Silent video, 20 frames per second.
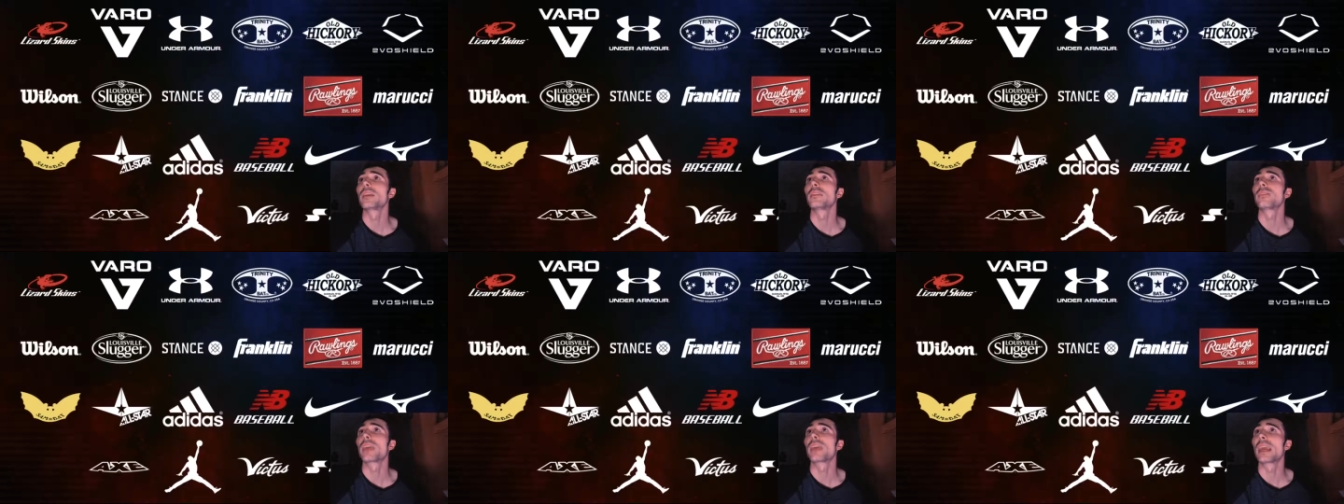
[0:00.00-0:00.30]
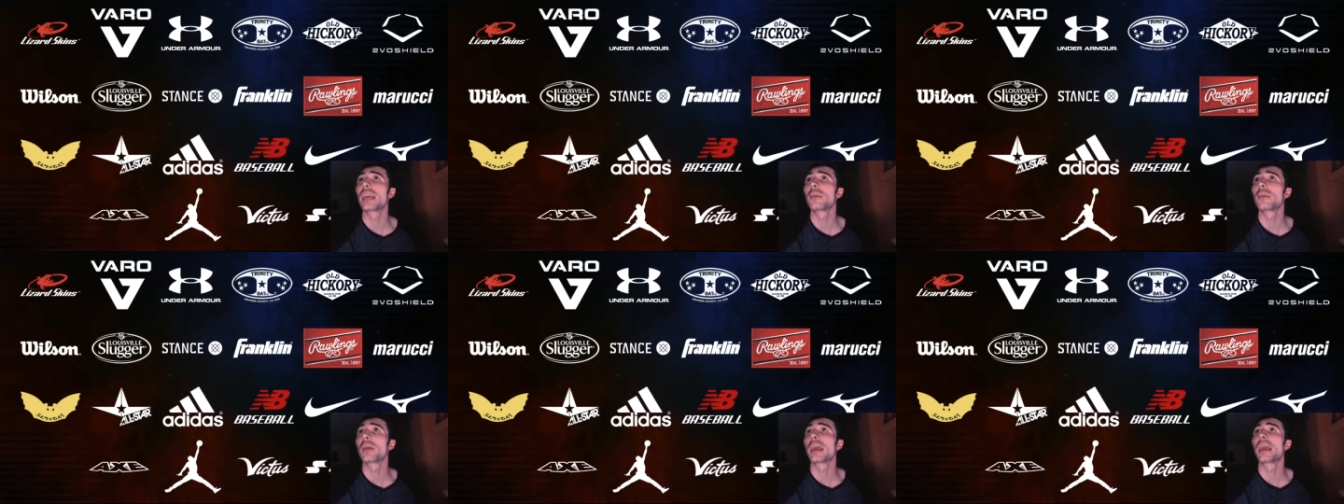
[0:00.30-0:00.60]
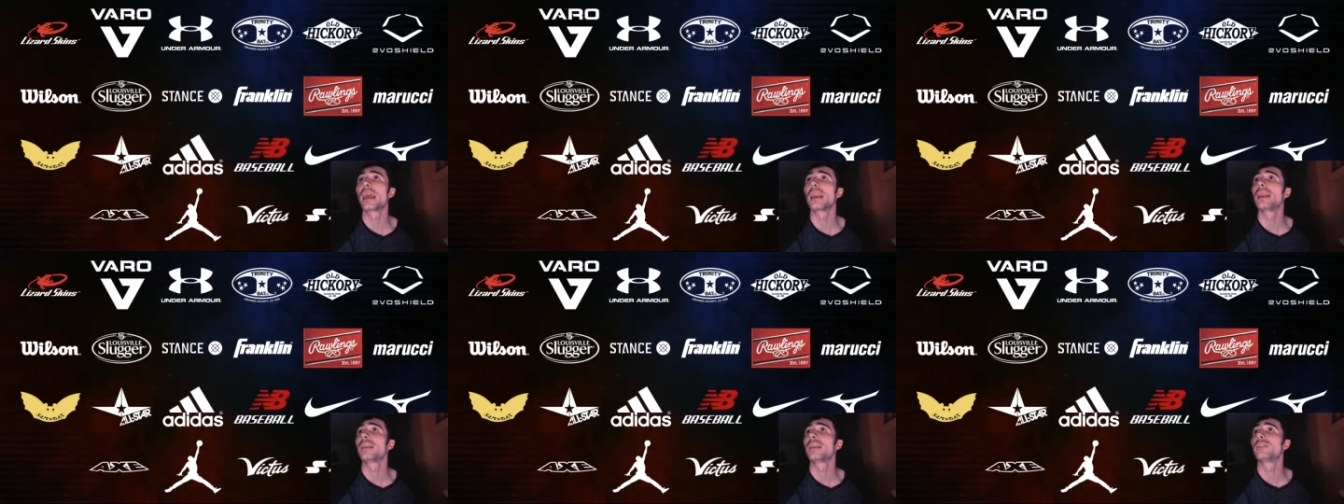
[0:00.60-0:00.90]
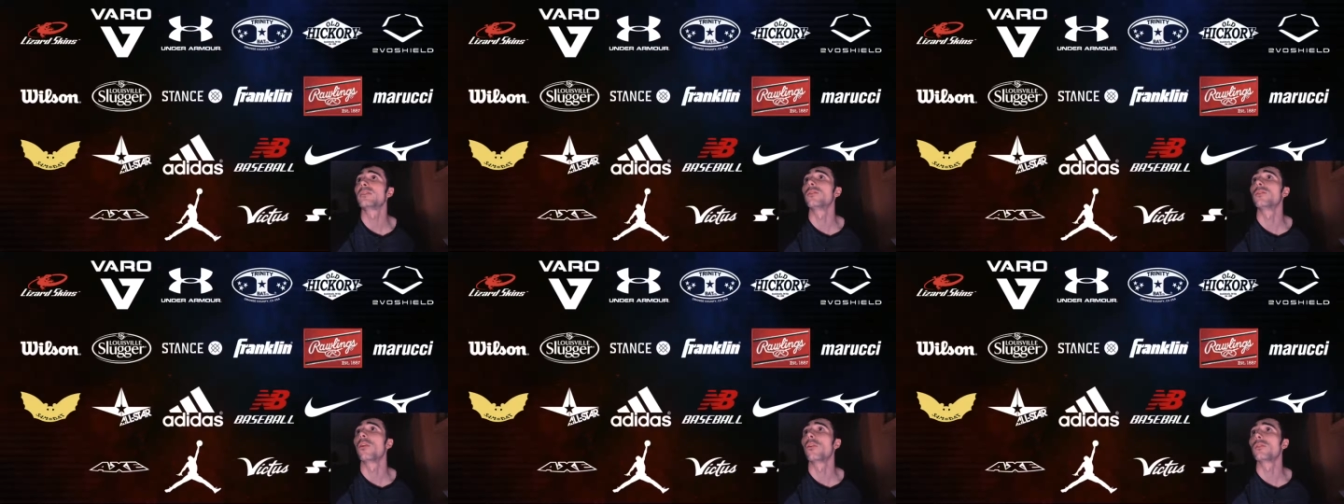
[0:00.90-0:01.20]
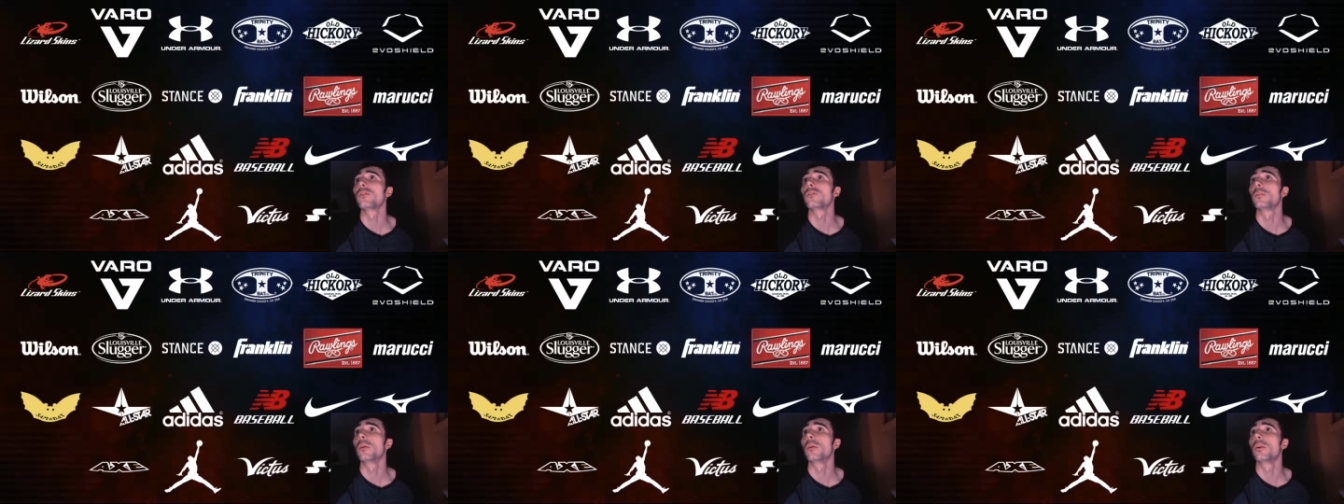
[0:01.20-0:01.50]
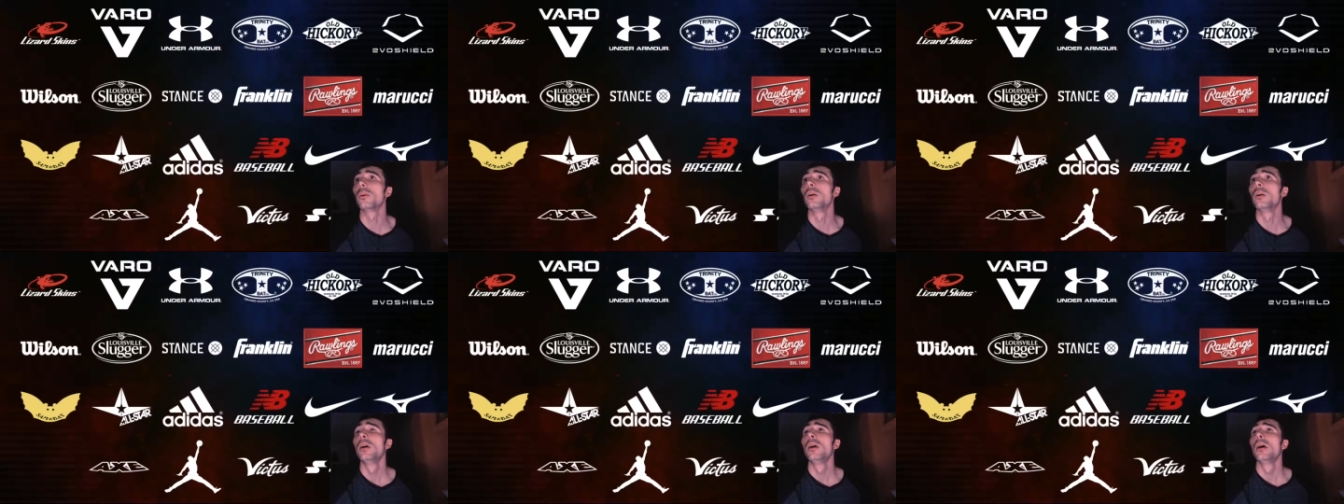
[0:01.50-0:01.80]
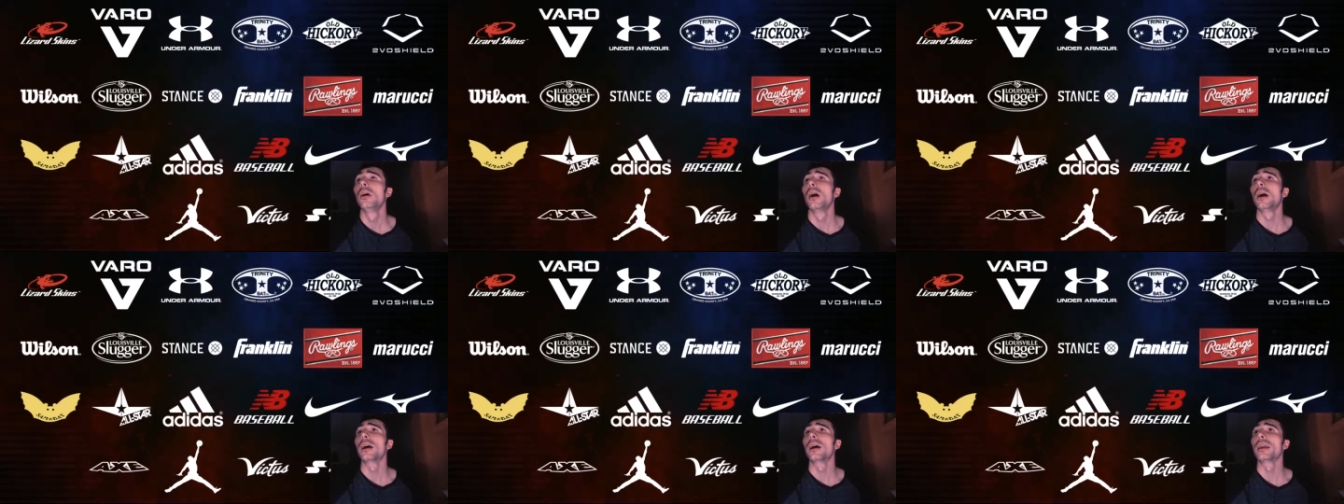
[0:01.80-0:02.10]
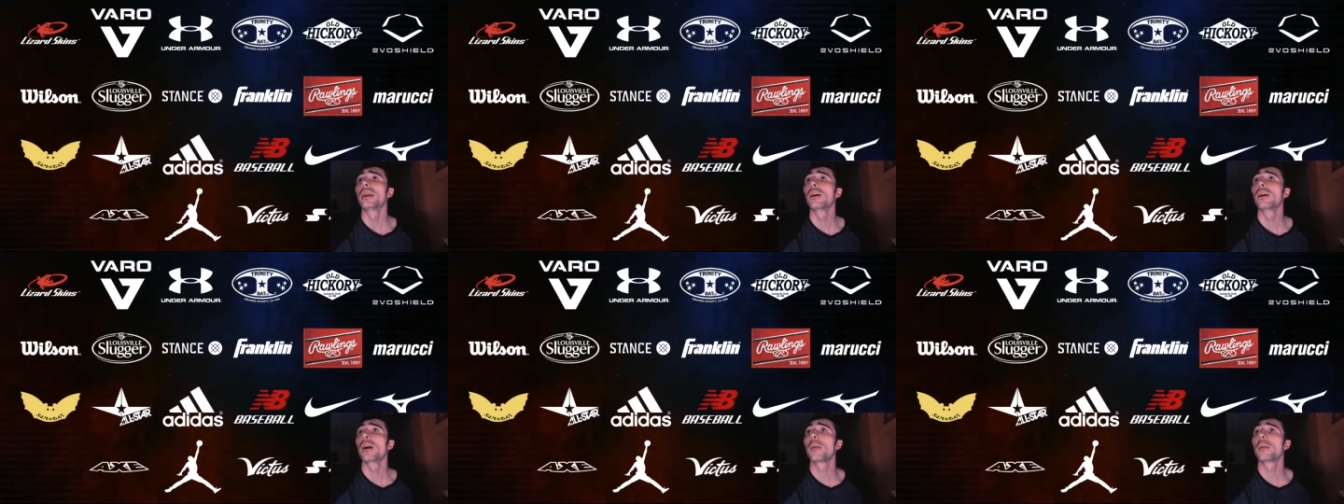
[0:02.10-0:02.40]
game, and it's noticeable. Uh, here, I'm going to